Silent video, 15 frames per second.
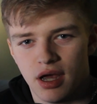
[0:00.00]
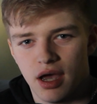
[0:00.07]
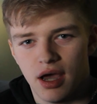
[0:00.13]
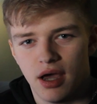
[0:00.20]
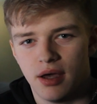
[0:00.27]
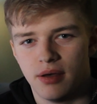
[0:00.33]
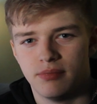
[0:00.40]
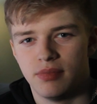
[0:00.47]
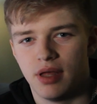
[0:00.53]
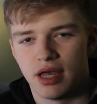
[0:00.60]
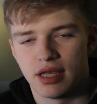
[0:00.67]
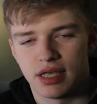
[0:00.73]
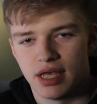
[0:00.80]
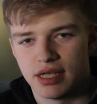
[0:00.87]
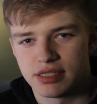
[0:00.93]

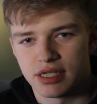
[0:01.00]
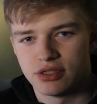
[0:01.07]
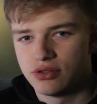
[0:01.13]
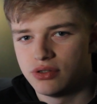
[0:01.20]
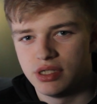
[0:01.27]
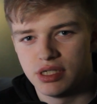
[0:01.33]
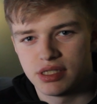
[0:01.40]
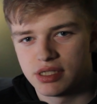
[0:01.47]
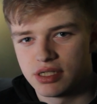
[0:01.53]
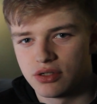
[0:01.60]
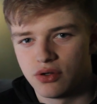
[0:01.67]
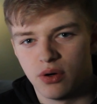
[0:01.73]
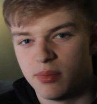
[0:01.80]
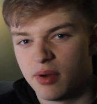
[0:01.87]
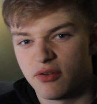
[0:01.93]
in case I do need to
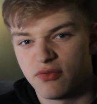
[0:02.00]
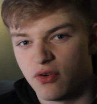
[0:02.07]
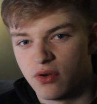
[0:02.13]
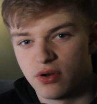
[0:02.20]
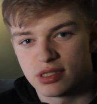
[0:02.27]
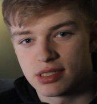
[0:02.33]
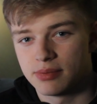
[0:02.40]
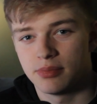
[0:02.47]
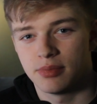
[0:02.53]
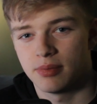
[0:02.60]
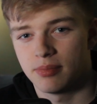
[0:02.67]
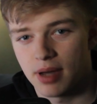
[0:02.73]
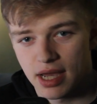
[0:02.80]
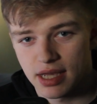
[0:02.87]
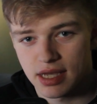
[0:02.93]
go on my phone or something, but
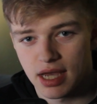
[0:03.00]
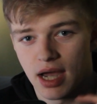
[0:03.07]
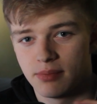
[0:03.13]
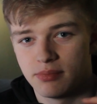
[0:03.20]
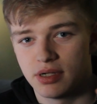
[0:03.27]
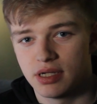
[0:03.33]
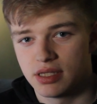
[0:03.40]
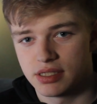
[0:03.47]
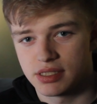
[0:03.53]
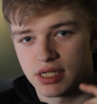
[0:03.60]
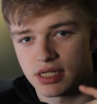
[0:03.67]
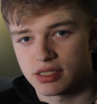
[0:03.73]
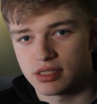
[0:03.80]
my camera, this